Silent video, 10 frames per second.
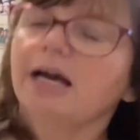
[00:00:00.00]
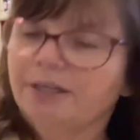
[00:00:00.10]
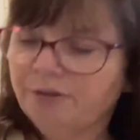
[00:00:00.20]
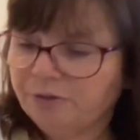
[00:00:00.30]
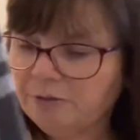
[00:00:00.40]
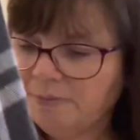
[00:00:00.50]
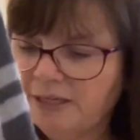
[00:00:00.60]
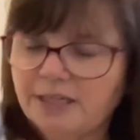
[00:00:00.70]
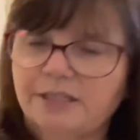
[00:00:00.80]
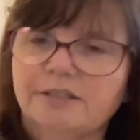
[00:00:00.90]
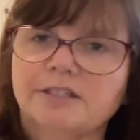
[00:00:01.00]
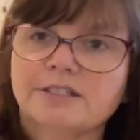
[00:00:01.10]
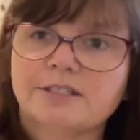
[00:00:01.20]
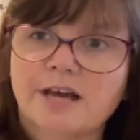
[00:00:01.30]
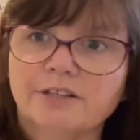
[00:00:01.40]
I only paid a
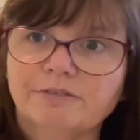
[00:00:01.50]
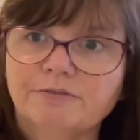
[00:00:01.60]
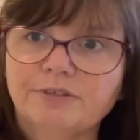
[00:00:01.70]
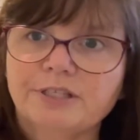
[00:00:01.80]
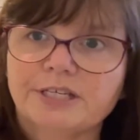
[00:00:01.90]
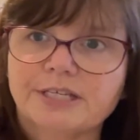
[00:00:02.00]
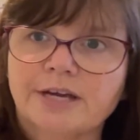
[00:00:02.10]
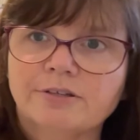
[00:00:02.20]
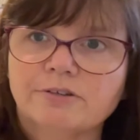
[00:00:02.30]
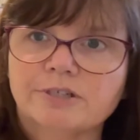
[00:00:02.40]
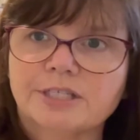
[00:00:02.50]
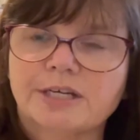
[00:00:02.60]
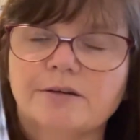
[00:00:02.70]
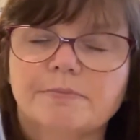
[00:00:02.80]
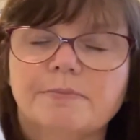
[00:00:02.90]
dollar for this at a yard
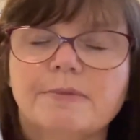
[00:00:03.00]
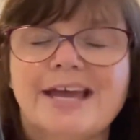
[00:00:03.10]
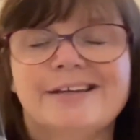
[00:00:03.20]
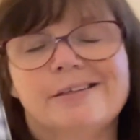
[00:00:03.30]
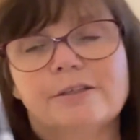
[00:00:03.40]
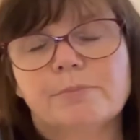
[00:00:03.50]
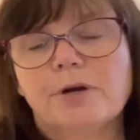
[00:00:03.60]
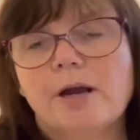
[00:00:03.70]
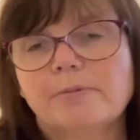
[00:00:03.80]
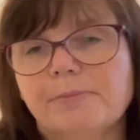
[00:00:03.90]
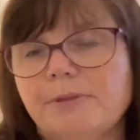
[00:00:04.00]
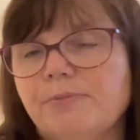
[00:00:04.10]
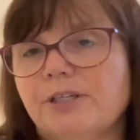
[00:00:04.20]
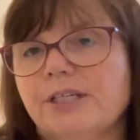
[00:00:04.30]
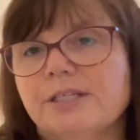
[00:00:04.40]
sale, and it'll probably
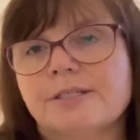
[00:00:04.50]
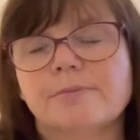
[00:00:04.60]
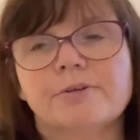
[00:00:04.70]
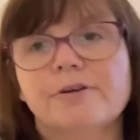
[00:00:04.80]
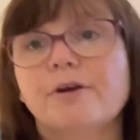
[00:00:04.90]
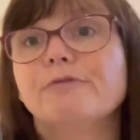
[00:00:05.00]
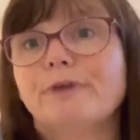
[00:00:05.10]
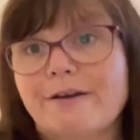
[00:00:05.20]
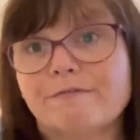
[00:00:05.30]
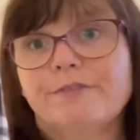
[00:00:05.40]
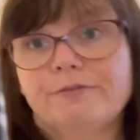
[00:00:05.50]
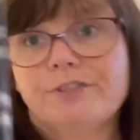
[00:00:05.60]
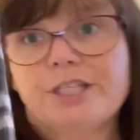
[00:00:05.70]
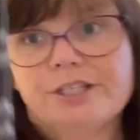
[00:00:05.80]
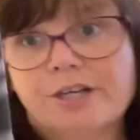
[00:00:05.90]
bring in somewhere around
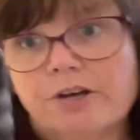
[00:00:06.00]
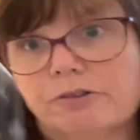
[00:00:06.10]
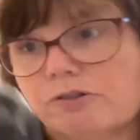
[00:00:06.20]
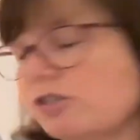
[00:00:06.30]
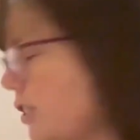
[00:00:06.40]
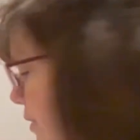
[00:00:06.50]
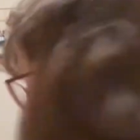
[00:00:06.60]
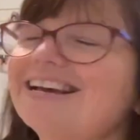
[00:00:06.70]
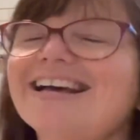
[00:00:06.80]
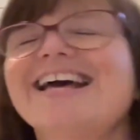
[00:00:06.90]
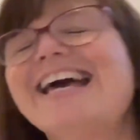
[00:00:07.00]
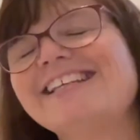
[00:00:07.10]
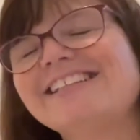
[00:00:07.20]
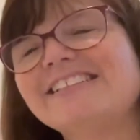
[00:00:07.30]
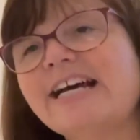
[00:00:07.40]
$15. And
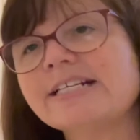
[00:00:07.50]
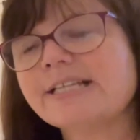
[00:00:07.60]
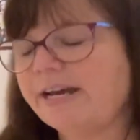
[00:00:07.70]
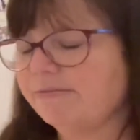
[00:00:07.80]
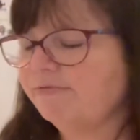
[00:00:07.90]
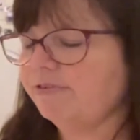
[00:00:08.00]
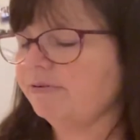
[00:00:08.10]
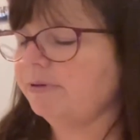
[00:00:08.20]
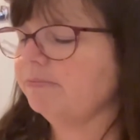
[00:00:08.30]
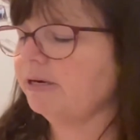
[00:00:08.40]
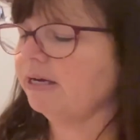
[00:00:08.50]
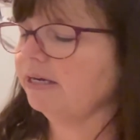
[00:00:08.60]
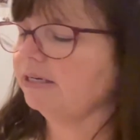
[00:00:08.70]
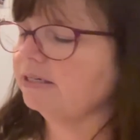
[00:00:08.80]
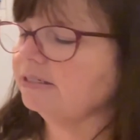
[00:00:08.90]
then the last item from
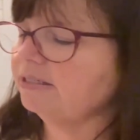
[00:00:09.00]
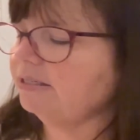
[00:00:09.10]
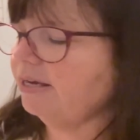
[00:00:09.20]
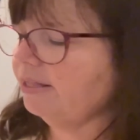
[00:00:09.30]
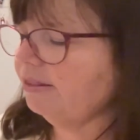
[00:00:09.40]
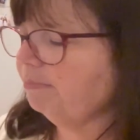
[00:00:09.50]
my death